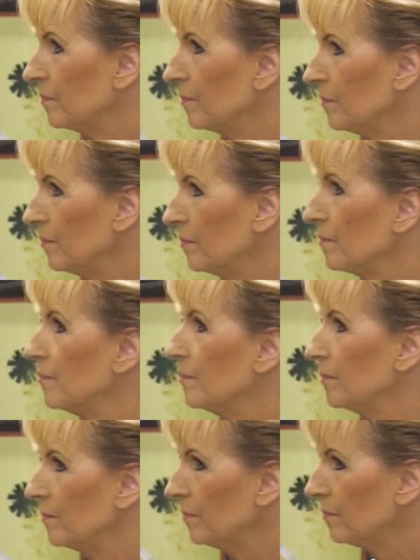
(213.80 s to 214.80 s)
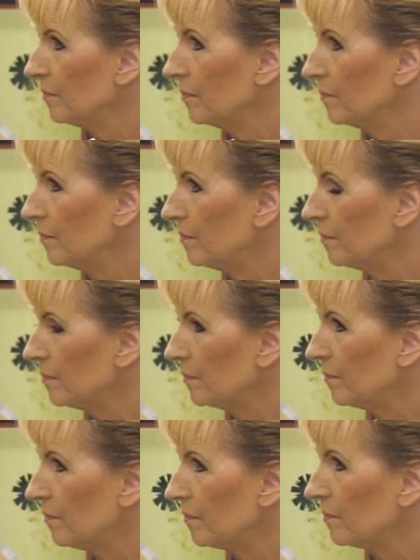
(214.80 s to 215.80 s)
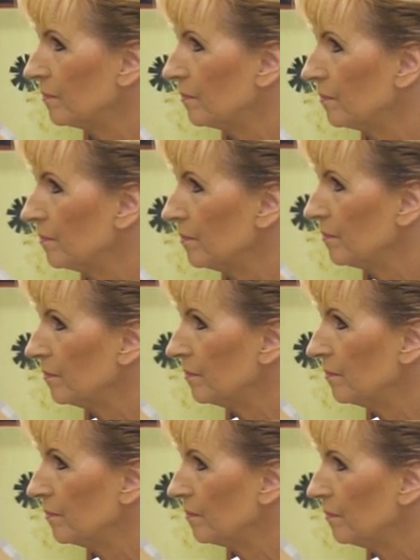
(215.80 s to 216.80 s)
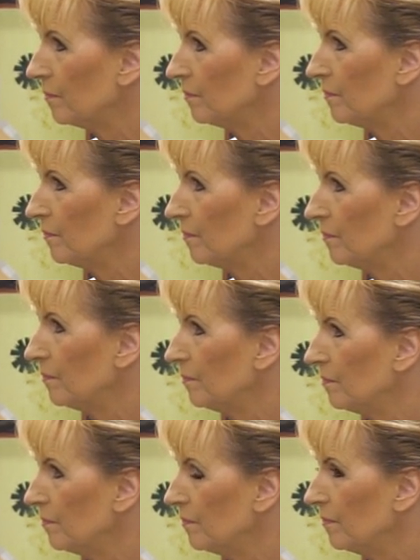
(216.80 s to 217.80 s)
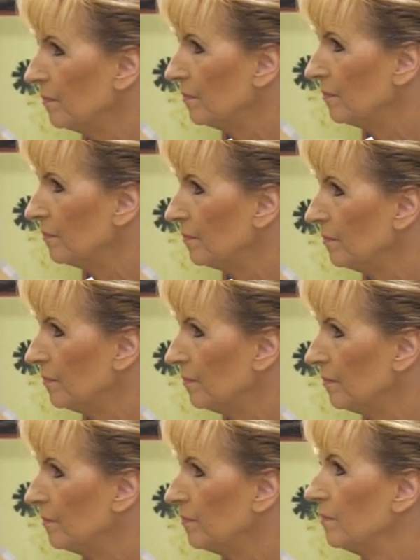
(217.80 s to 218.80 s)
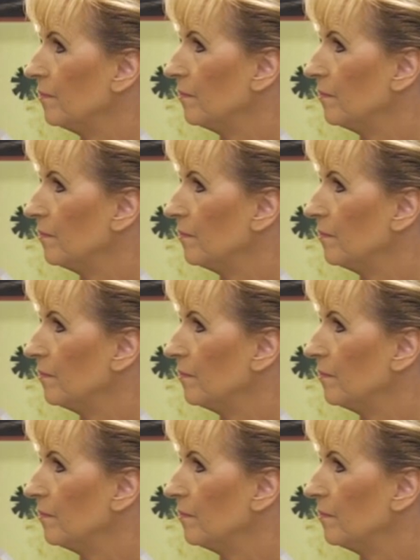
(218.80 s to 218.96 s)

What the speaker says: No words are spoken by the person on screen.